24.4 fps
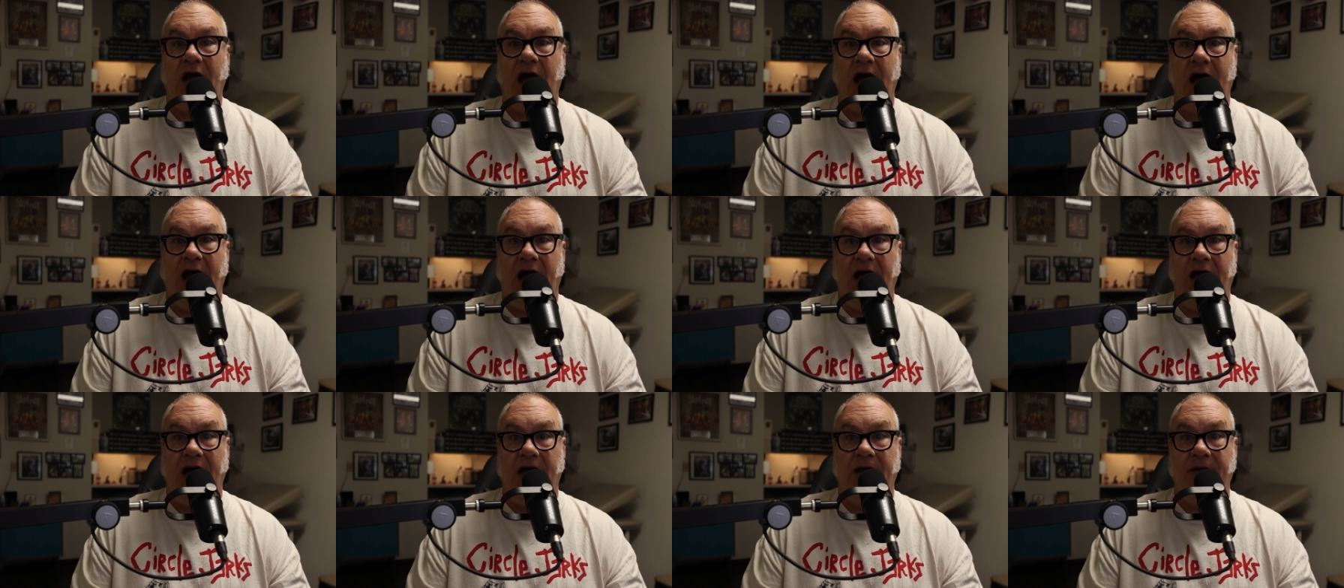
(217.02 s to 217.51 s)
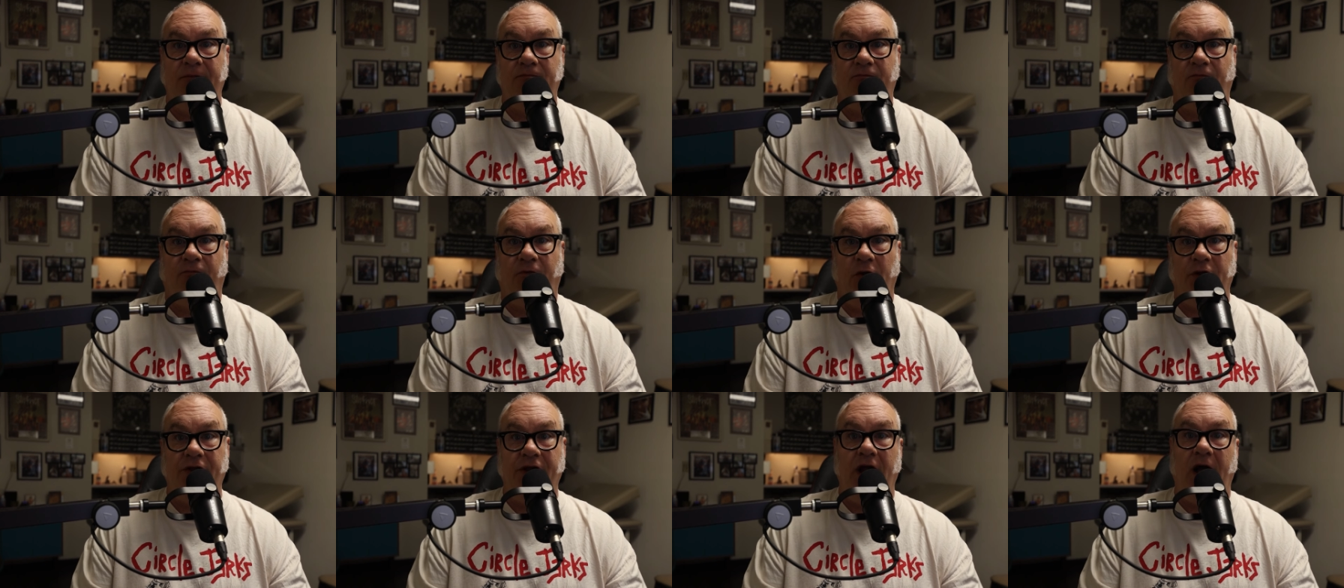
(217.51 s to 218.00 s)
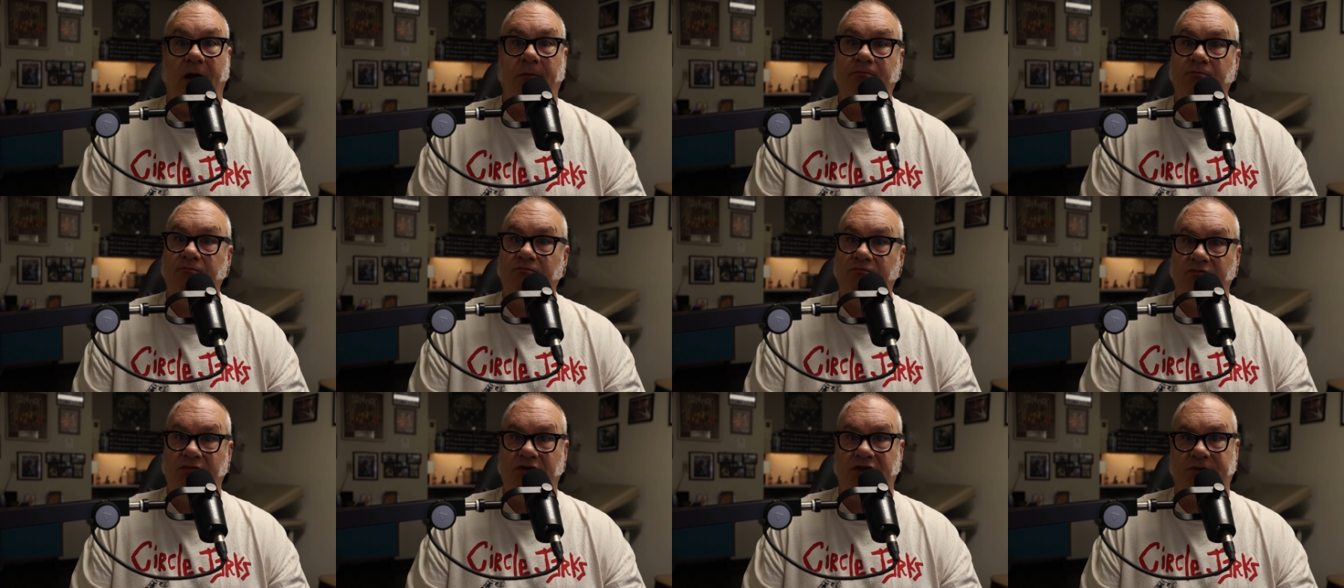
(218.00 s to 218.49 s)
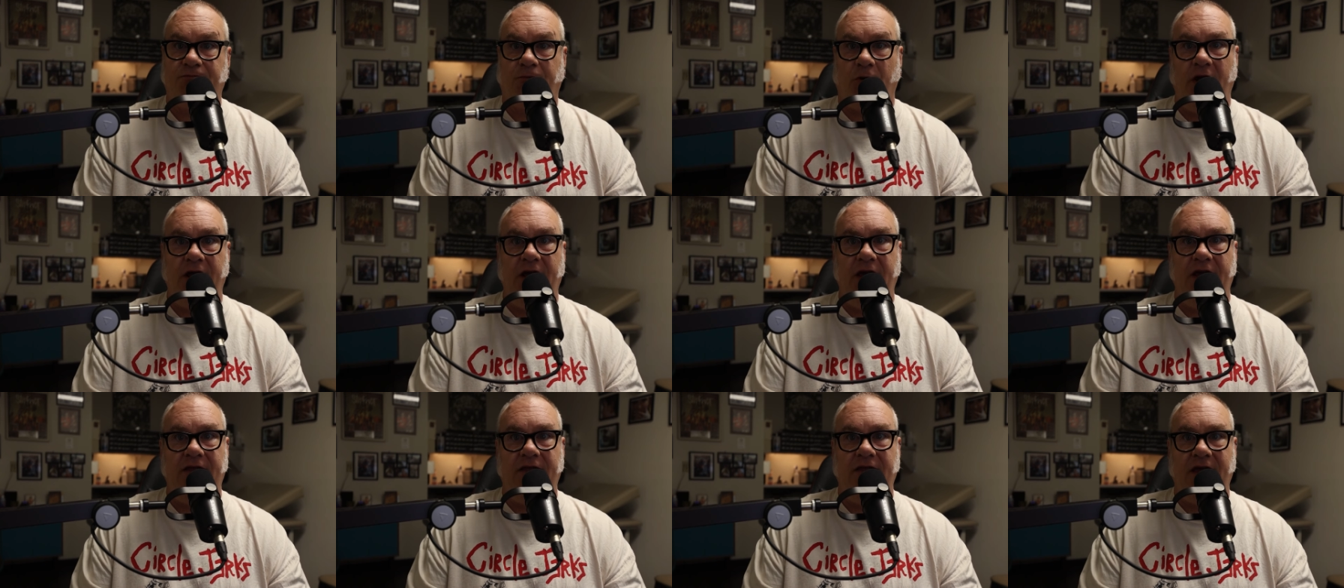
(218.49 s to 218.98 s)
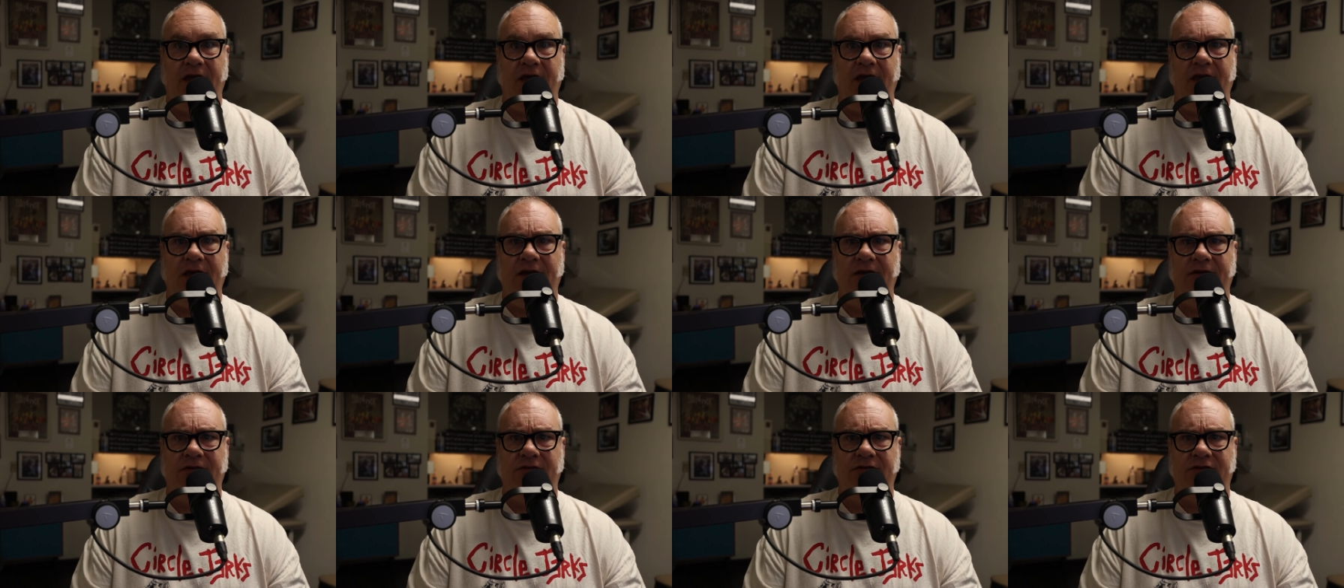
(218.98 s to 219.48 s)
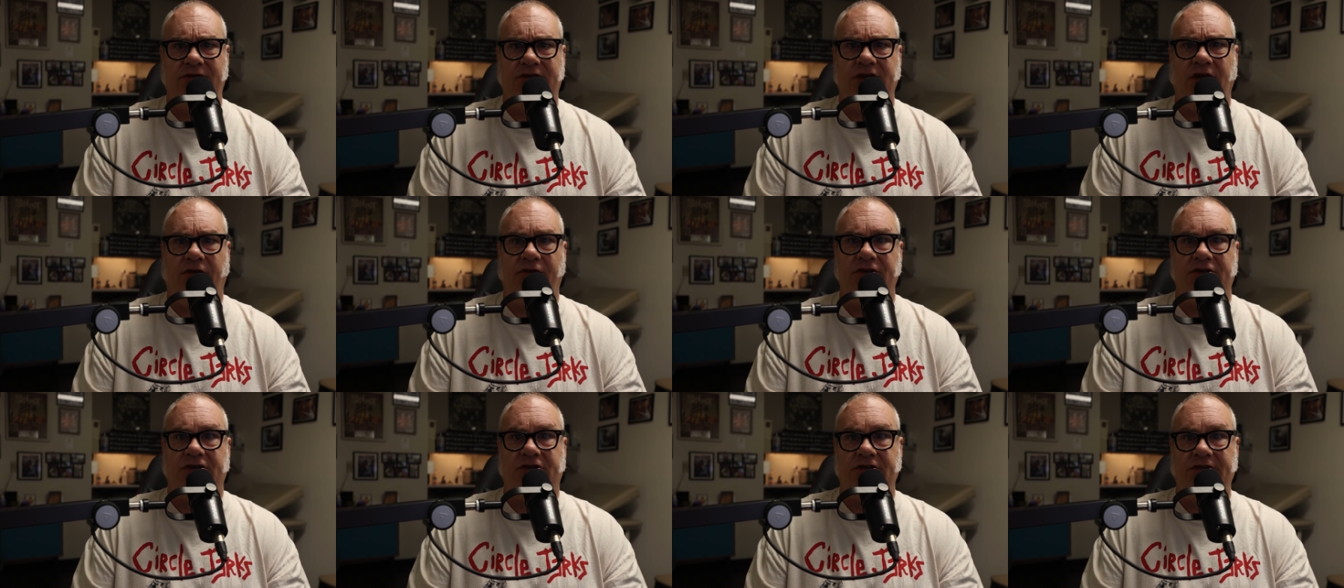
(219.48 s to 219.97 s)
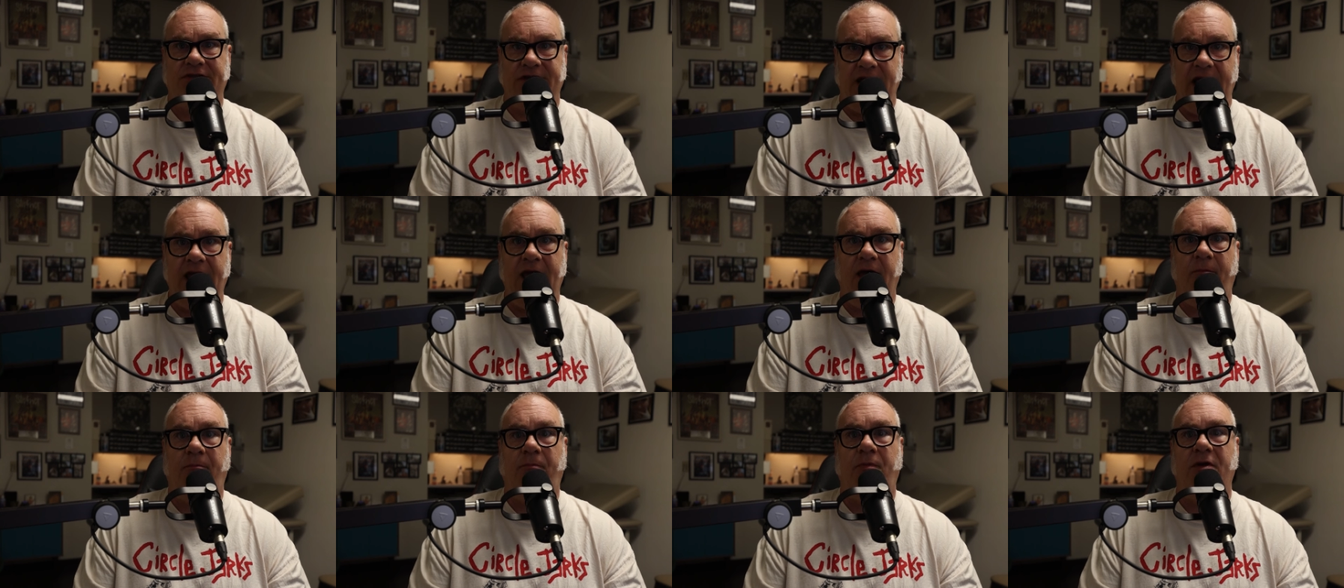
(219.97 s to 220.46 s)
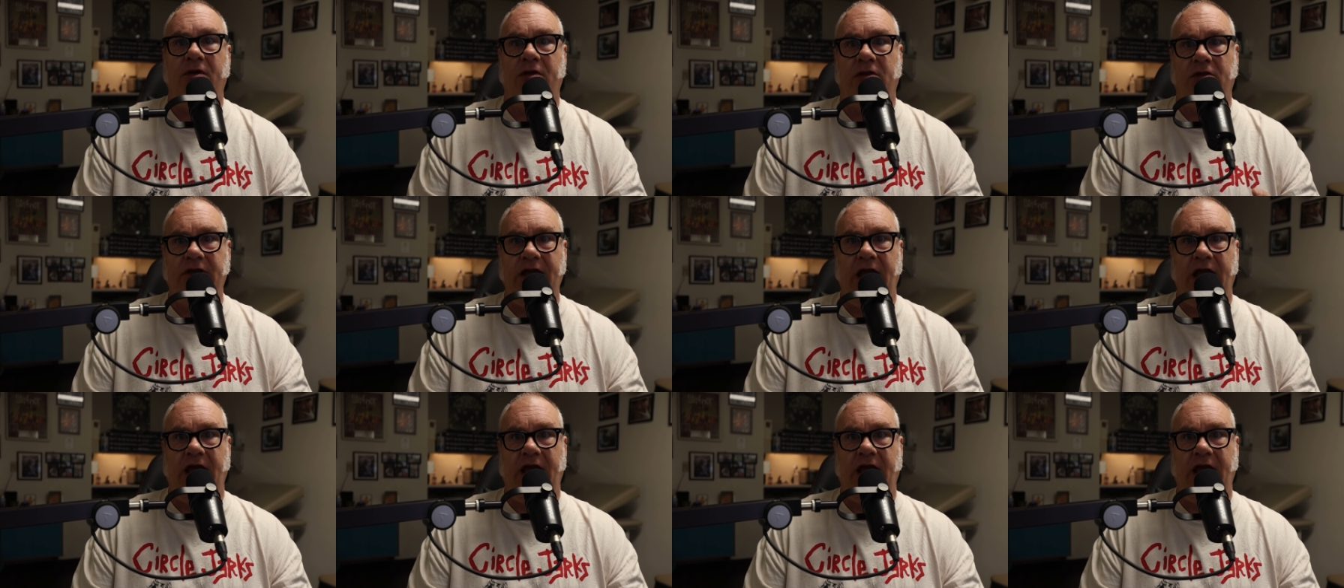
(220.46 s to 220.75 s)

Uh, fold it up, Spray the till it's damp,